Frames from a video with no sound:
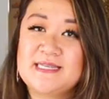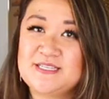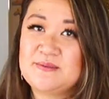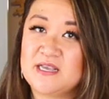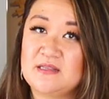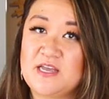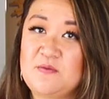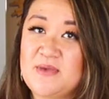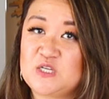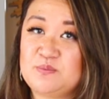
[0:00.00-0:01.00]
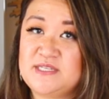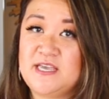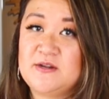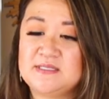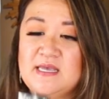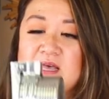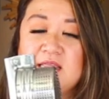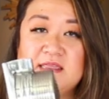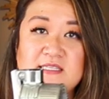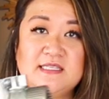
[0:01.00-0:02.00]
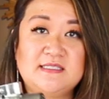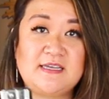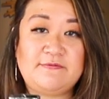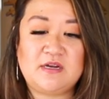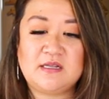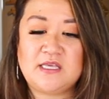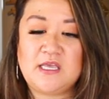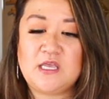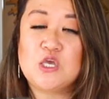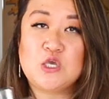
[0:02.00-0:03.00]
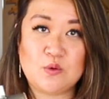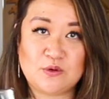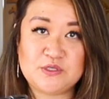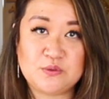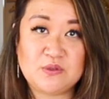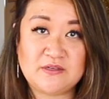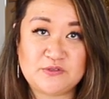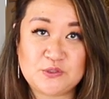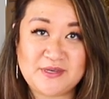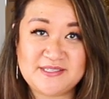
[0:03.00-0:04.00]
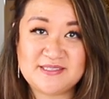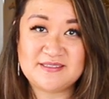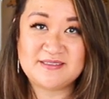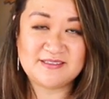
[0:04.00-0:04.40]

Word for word: tend to make a lot of mashed potatoes. This is definitely your tool of choice.